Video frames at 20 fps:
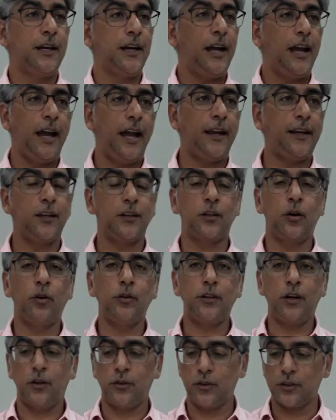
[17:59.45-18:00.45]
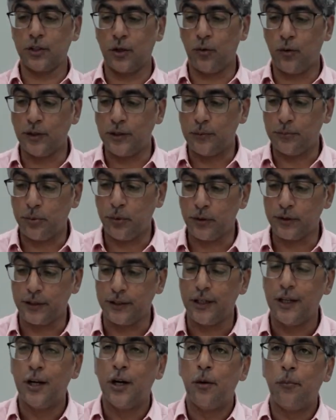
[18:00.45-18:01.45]
And there's no doubt those are all important.
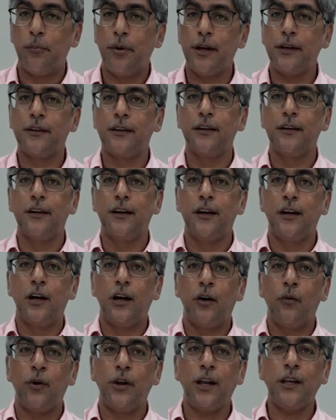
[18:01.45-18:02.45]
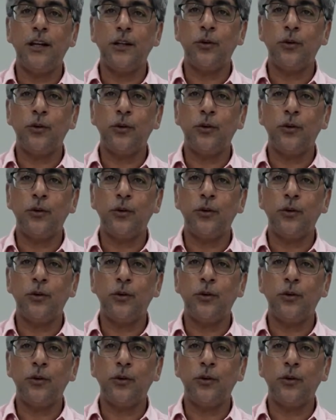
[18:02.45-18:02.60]
But when Allah talks